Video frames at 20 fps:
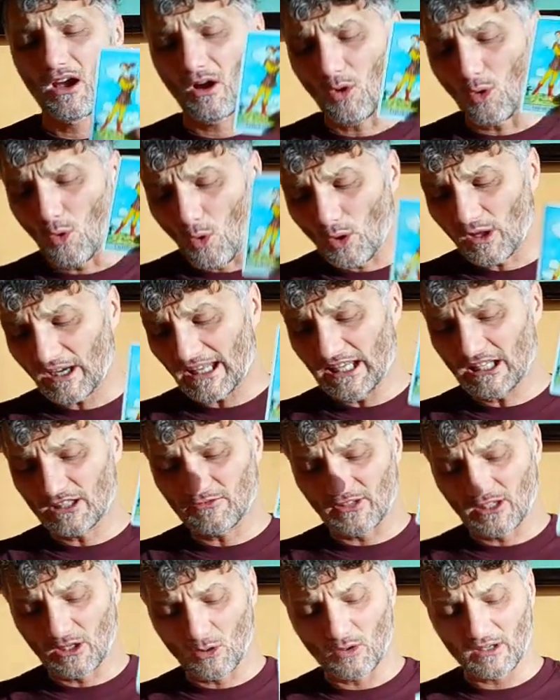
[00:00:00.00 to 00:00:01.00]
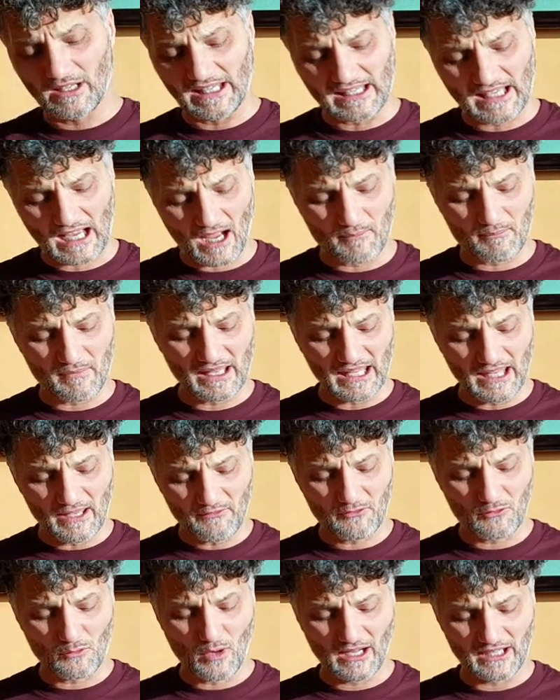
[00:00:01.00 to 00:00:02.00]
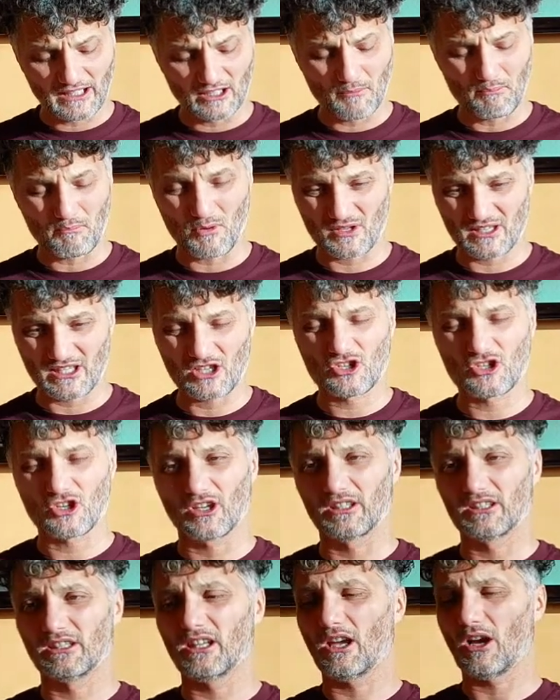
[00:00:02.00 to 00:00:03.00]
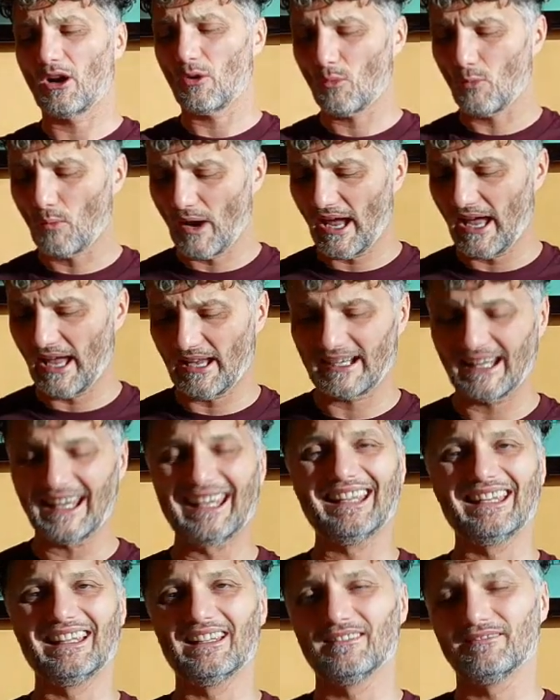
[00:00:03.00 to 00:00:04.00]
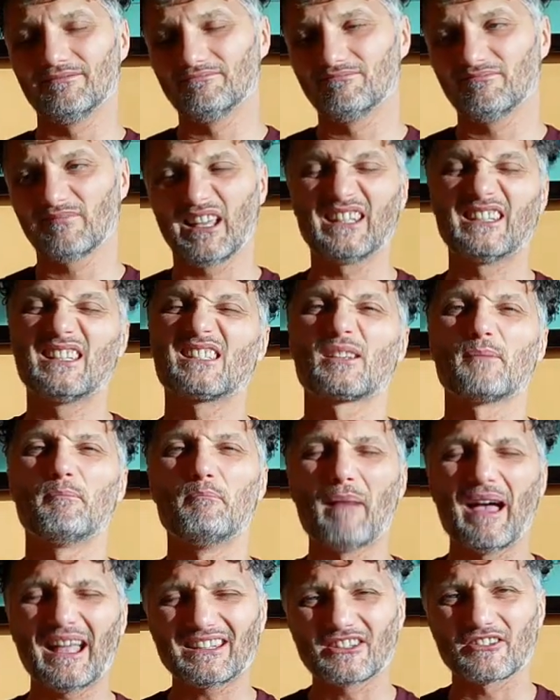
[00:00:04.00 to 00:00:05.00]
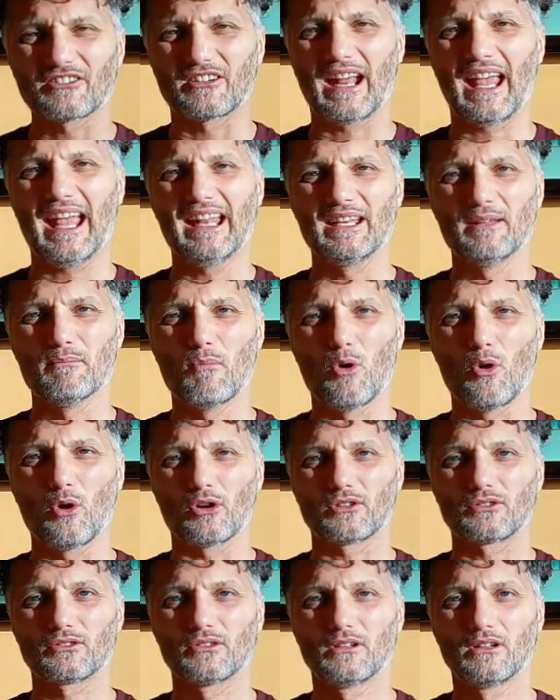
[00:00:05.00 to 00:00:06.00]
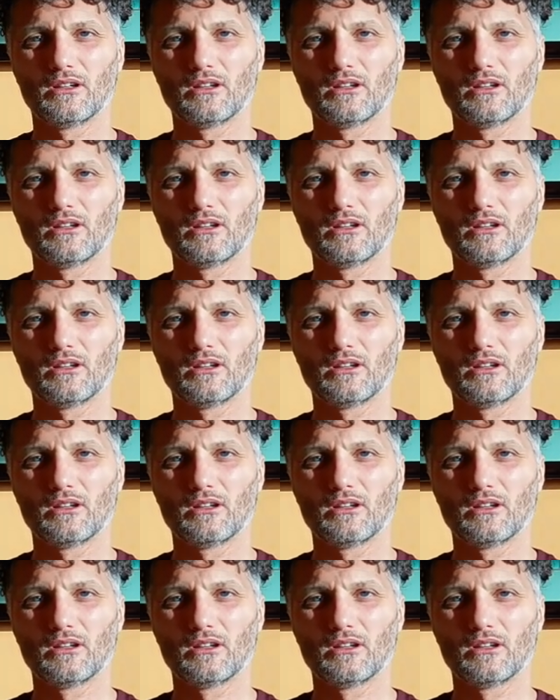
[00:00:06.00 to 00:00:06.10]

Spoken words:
Or it will only come if you are in a position where it doesn't matter anymore.